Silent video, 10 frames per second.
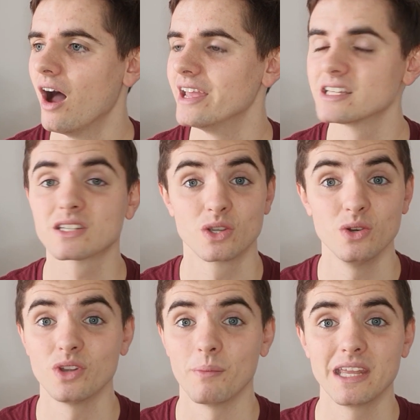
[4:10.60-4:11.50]
it's
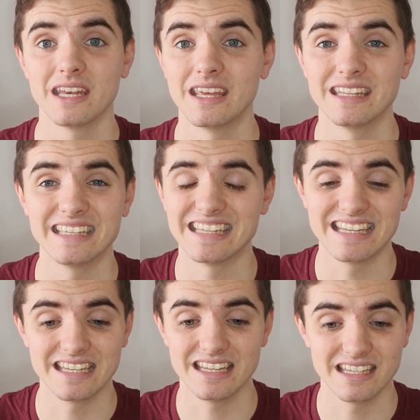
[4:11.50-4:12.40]
good. I mean,
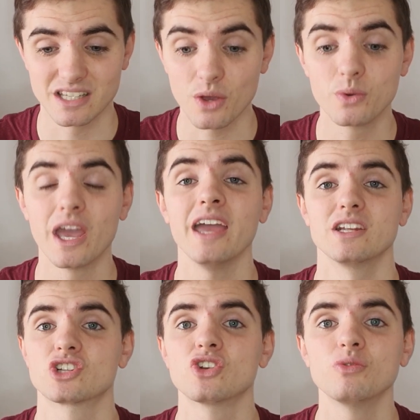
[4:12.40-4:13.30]
it's okay. It
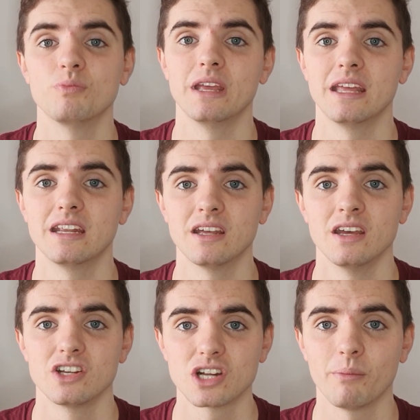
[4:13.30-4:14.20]
shouldn't be in a
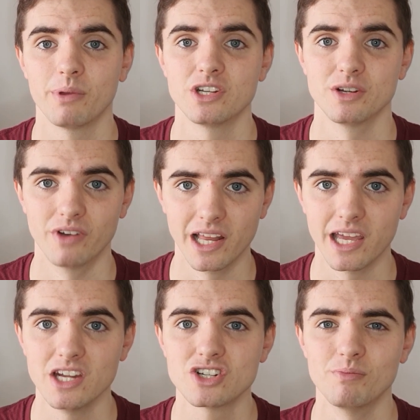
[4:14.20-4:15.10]
championship
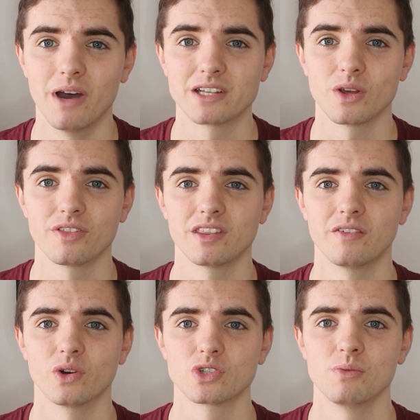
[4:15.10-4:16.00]
relegation battle. I think they've
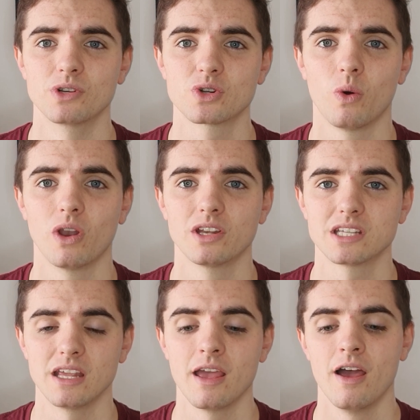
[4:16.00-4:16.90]
got too much
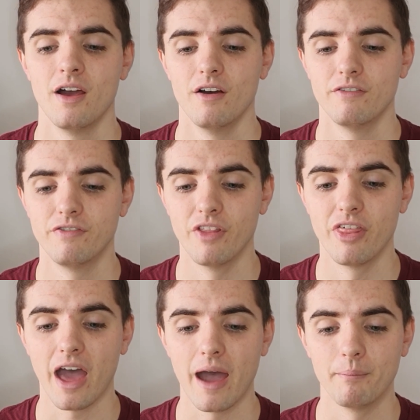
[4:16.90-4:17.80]
quality for
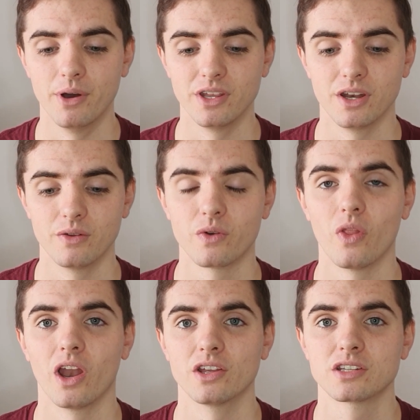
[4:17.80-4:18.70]
that. But, you know, you've got the
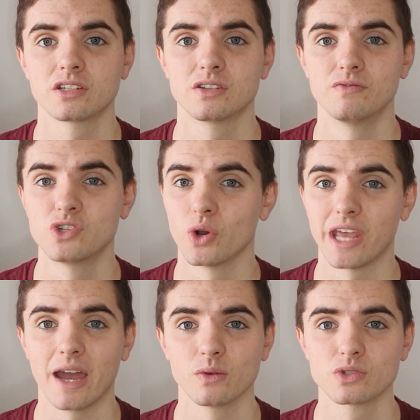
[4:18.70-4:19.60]
likes of Johnny
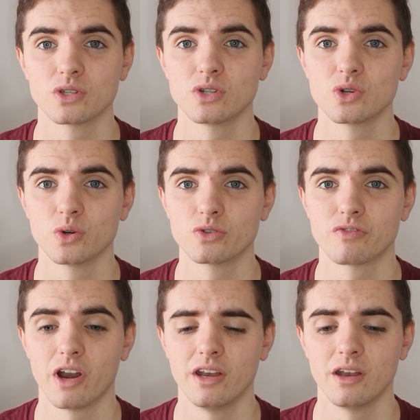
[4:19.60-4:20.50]
Howson, George
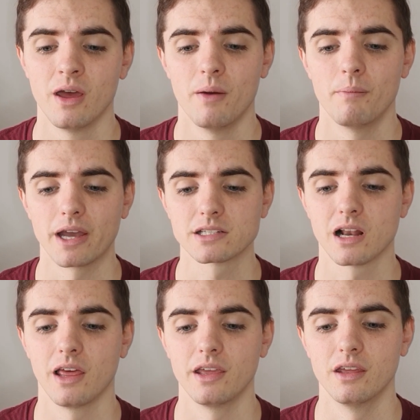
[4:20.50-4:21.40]
Friend, Max
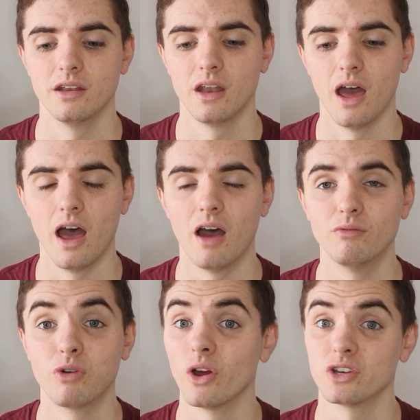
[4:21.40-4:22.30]
Clayton,
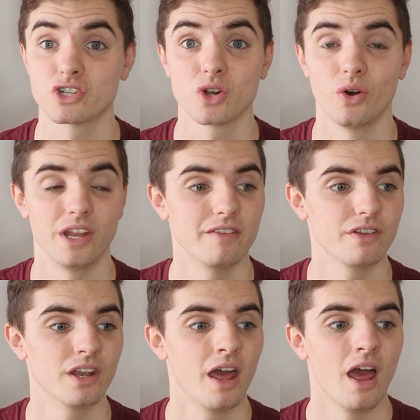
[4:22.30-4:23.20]
Ryan Shotton
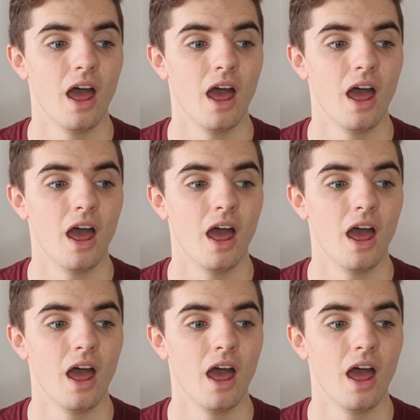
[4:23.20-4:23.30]
even.